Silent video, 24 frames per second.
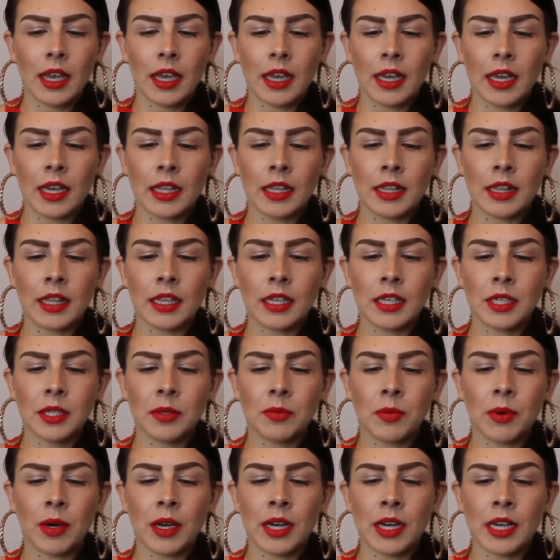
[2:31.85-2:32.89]
And
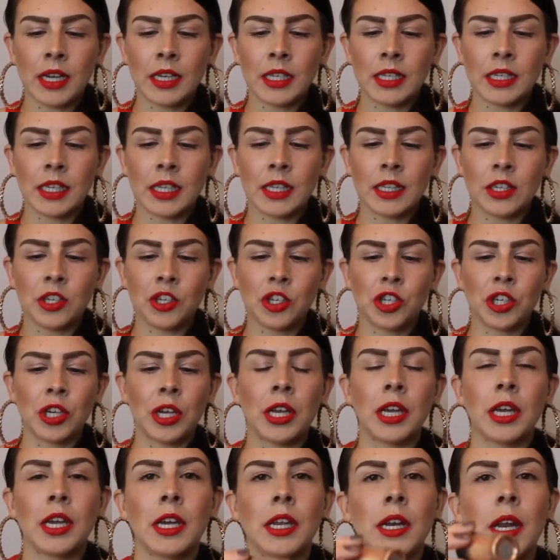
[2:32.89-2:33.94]
this one is in the
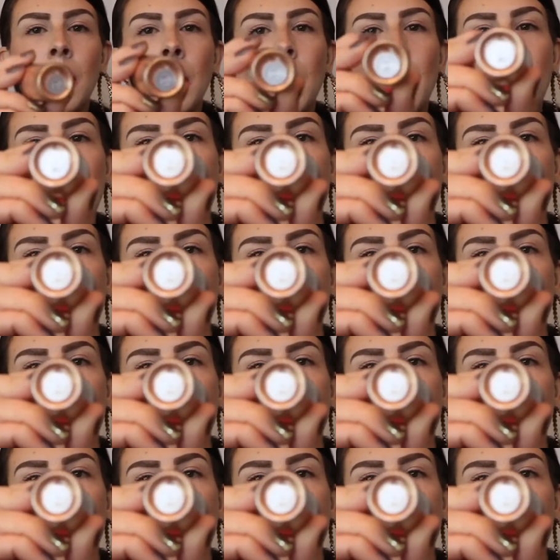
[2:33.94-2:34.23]
shade